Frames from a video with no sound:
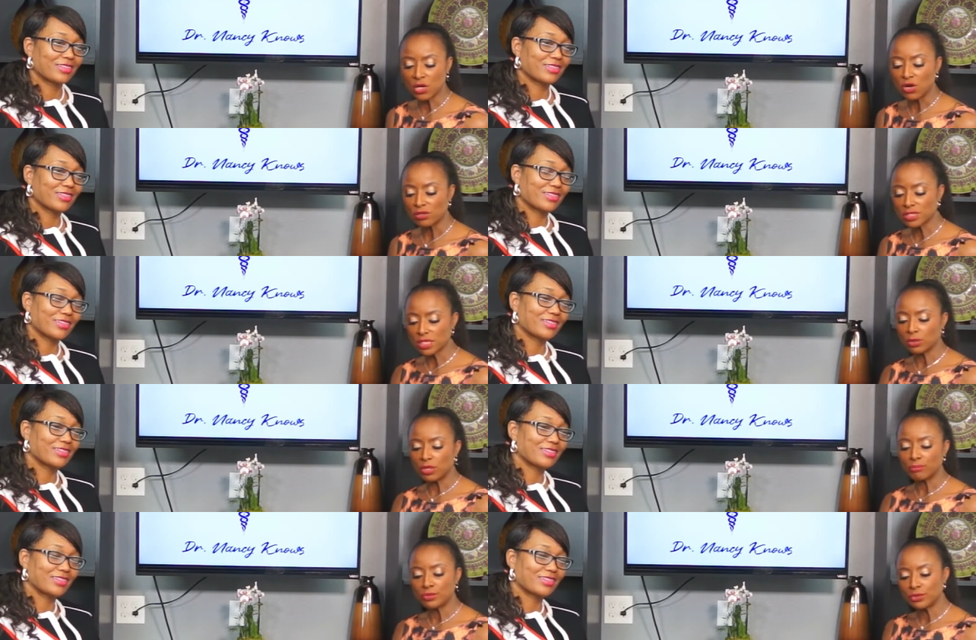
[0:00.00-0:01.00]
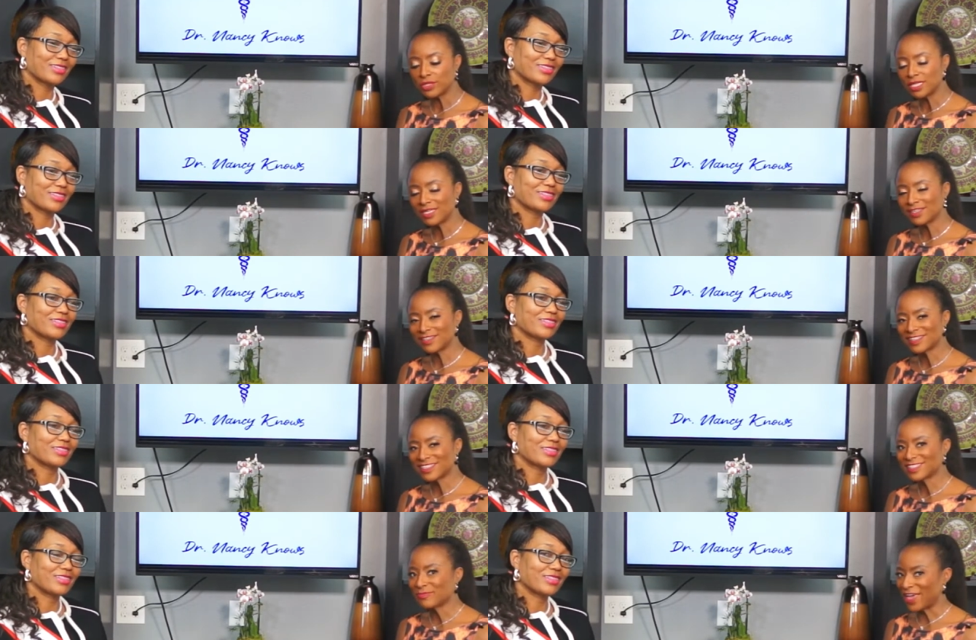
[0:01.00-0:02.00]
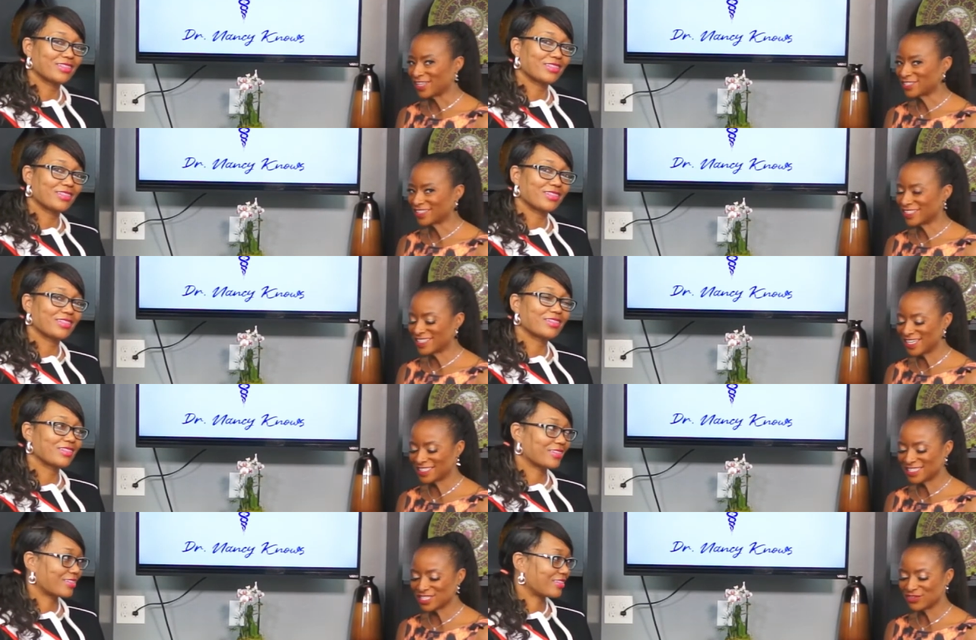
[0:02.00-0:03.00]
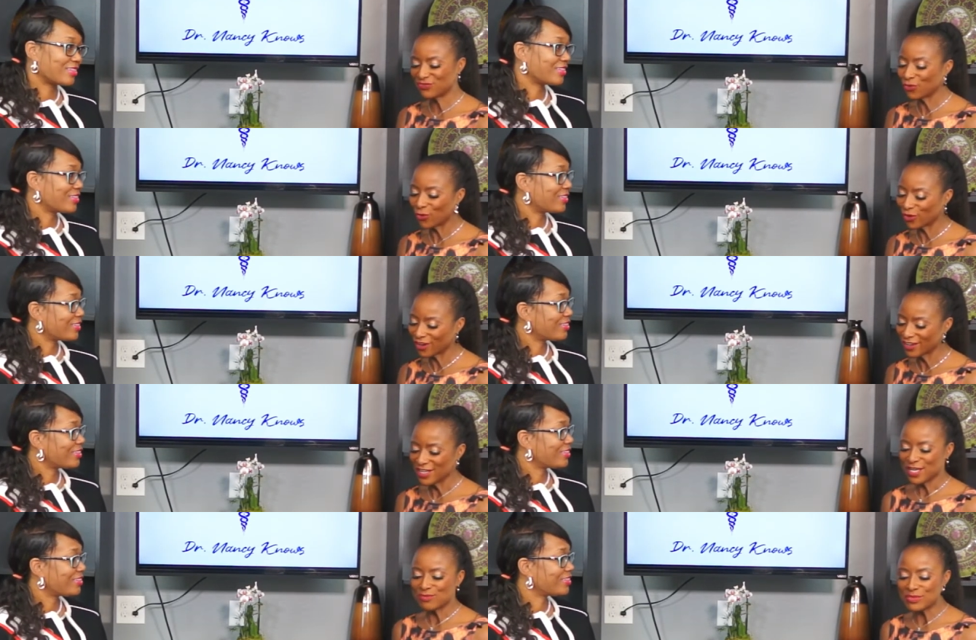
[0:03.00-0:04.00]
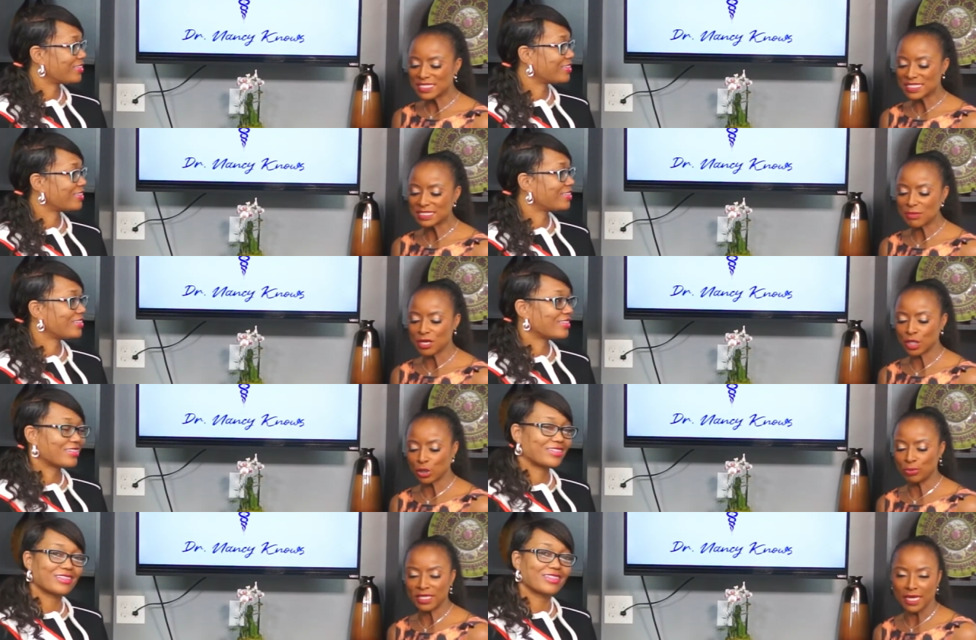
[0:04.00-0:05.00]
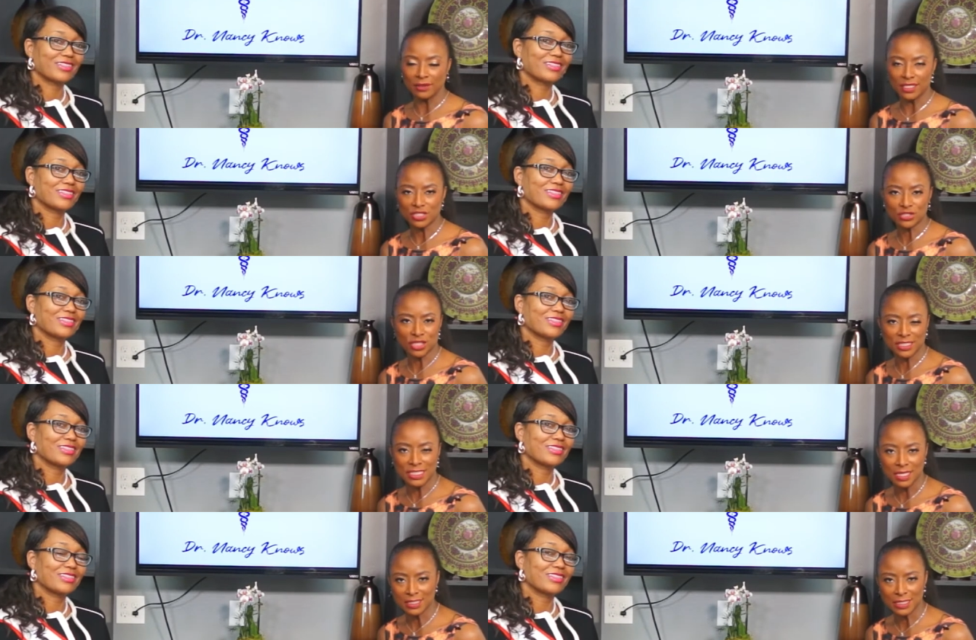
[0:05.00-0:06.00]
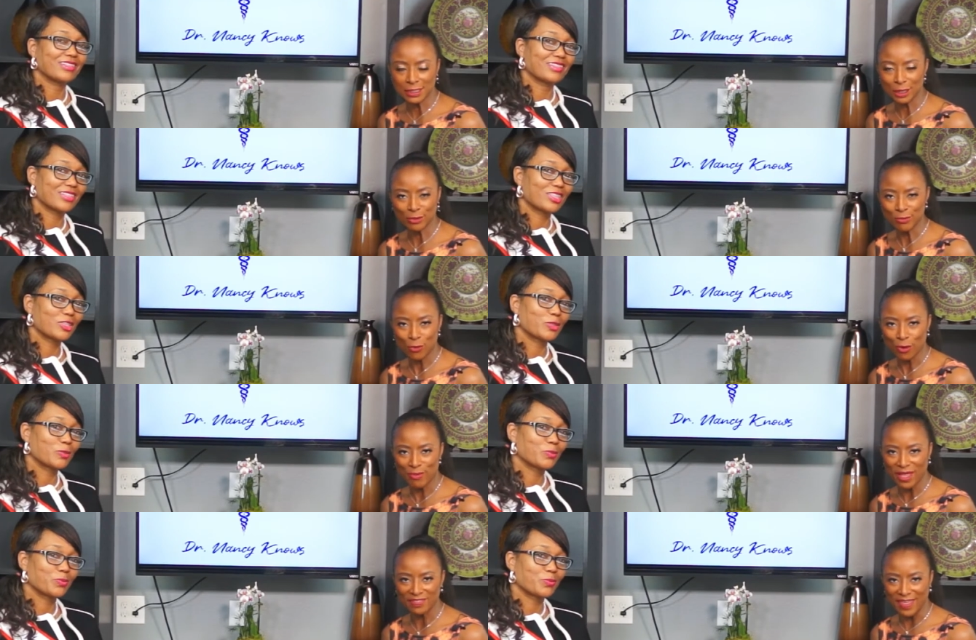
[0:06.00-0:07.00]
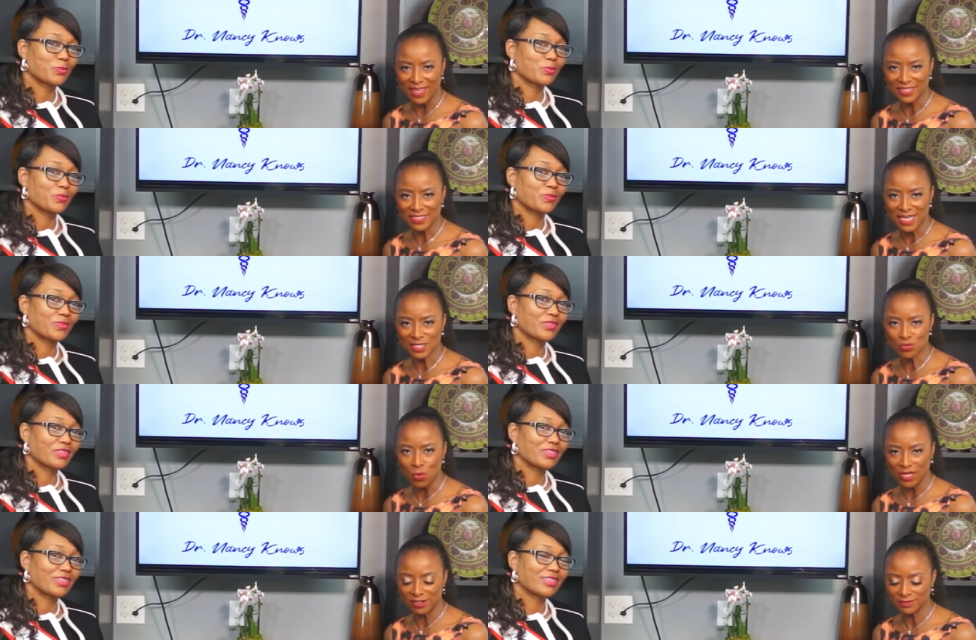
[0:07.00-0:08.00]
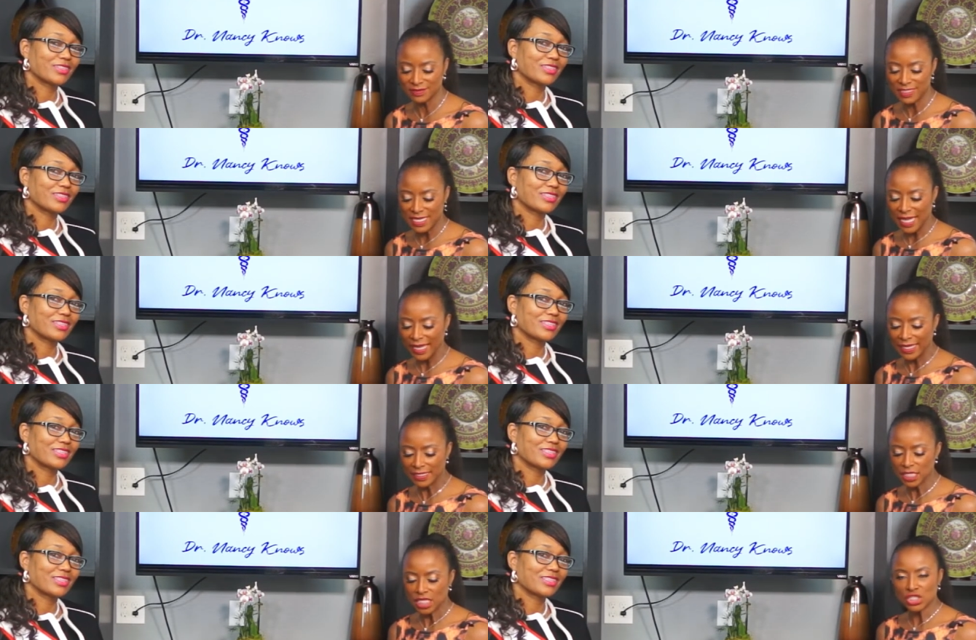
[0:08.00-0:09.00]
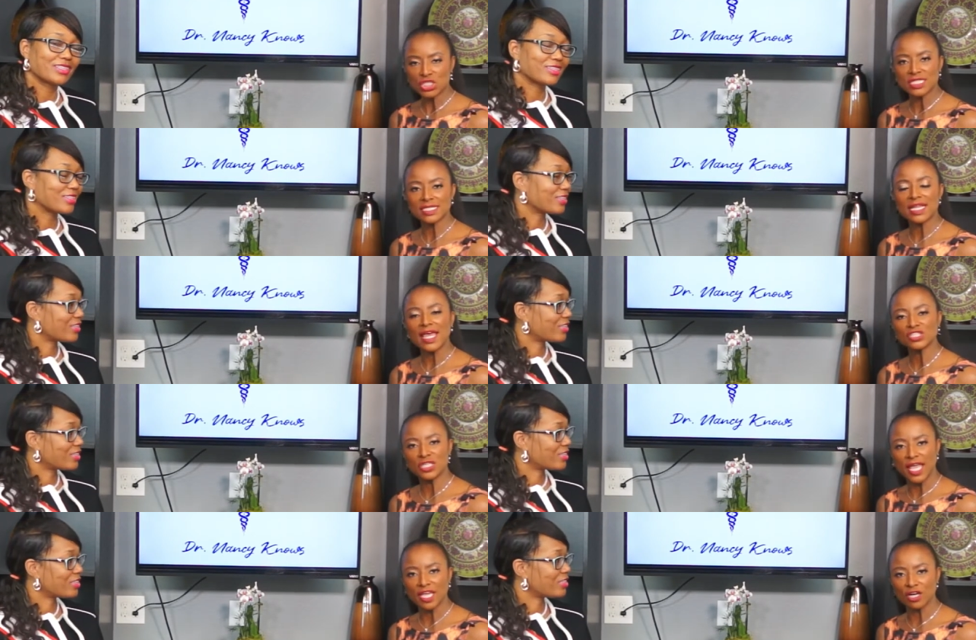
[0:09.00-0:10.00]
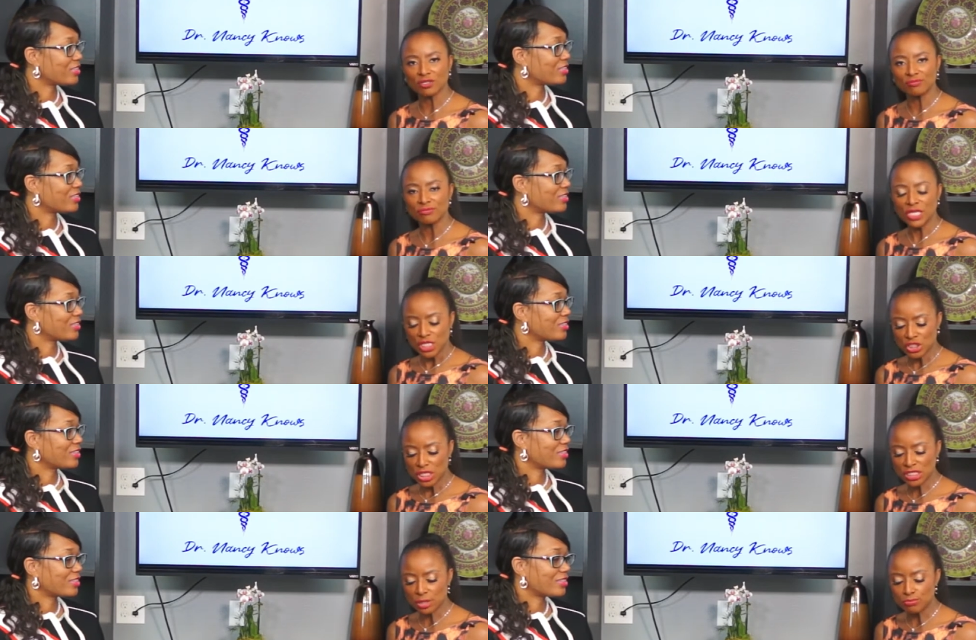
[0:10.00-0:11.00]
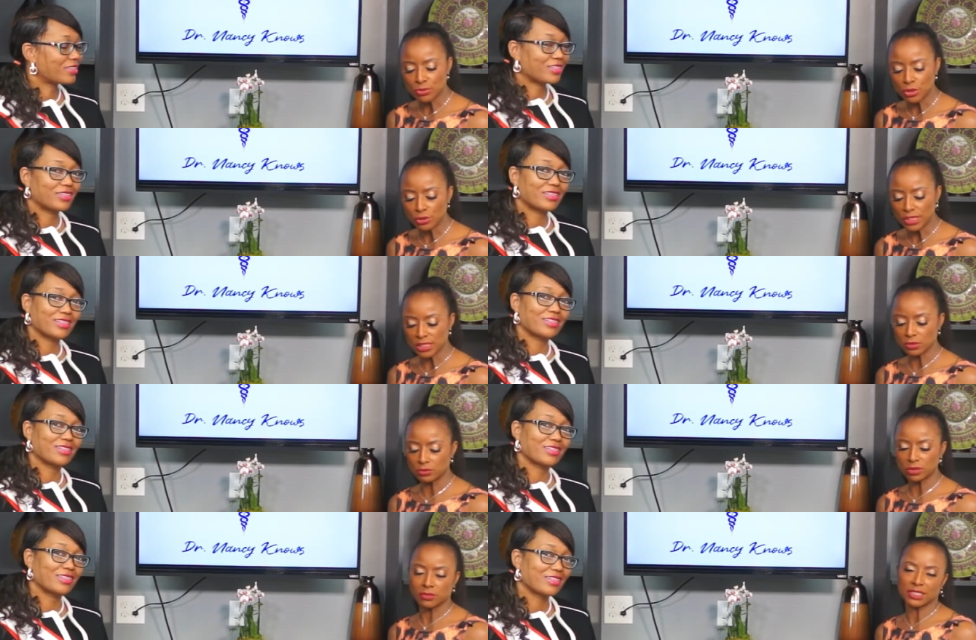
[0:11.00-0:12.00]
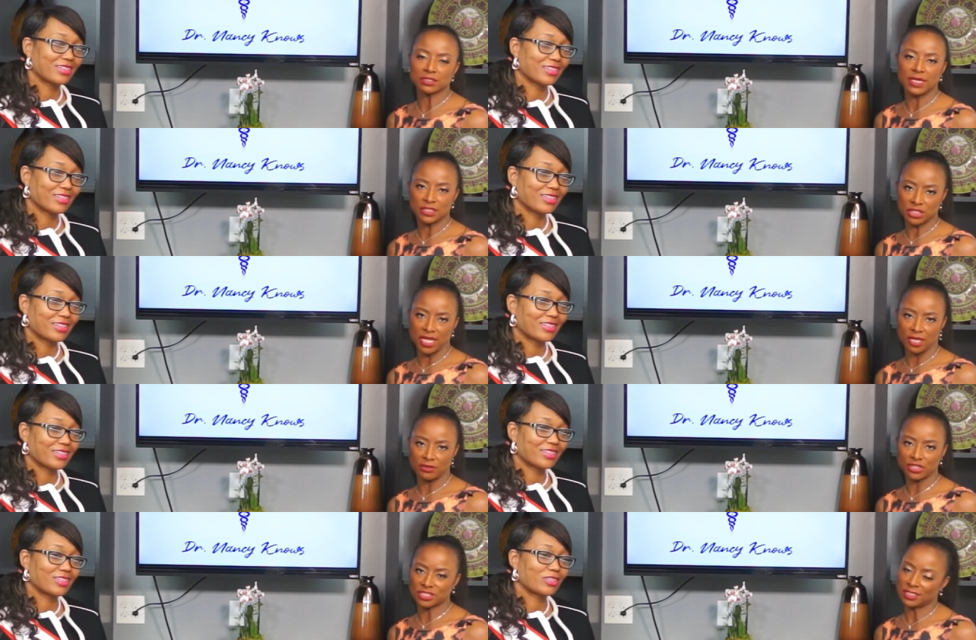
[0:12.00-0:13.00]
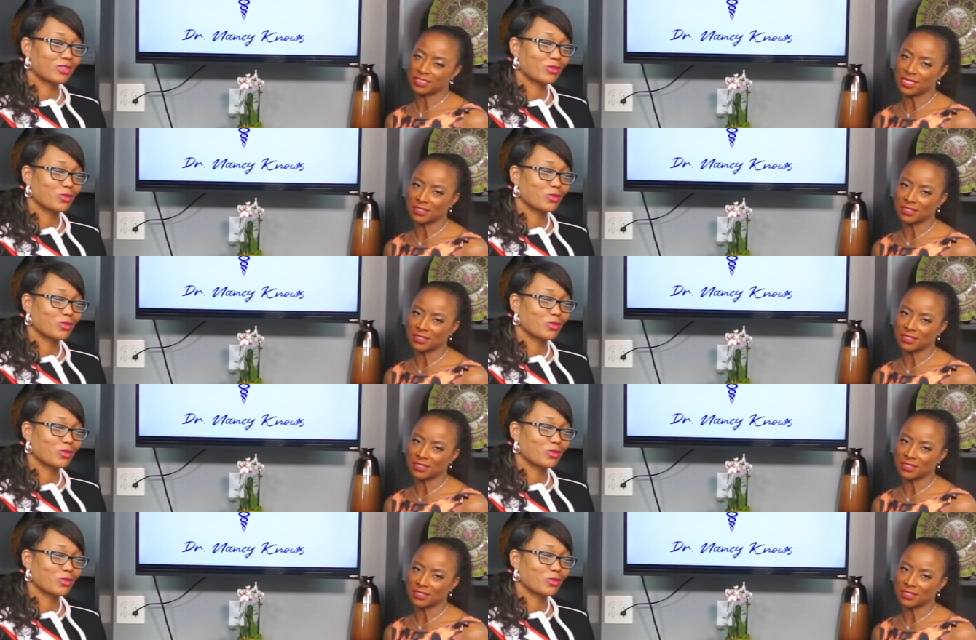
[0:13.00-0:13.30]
Speaker 1: also a beauty pageant contestant for Mrs. Maricopa County. She's going to tell us a little bit more about that as well. And she's an educator. She is a beauty school director educator, and she's going to tell